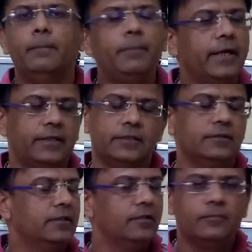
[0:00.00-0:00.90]
But
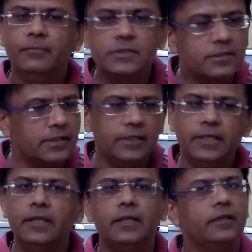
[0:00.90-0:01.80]
Mr.
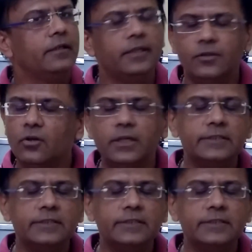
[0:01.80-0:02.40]
A did not